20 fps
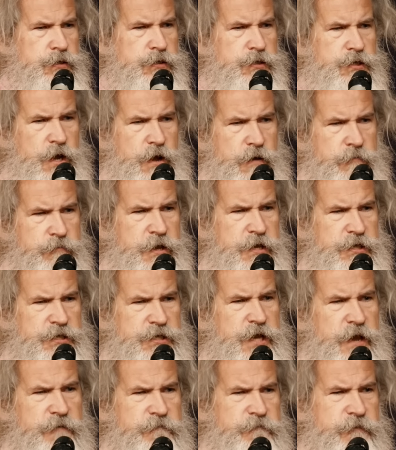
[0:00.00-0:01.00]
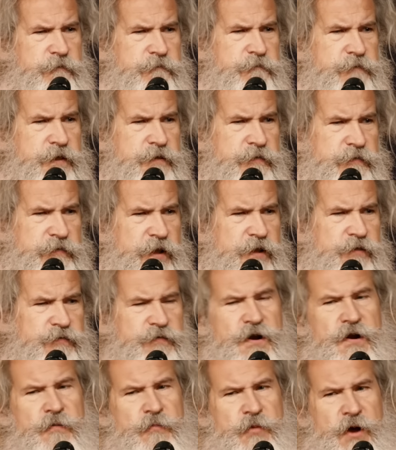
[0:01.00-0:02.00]
to help me save 15 cents
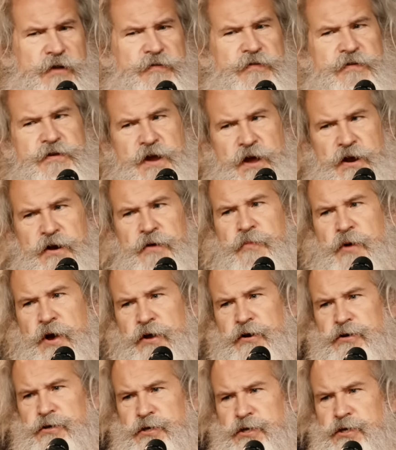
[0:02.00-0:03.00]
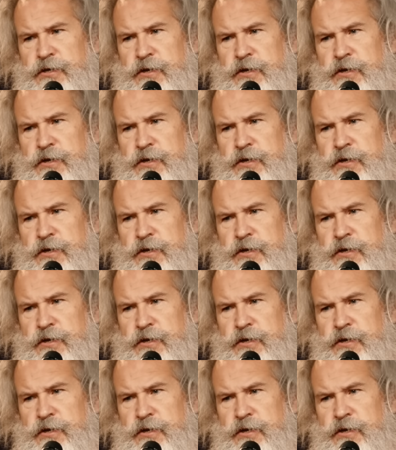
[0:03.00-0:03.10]
on a box of Nutter Butters.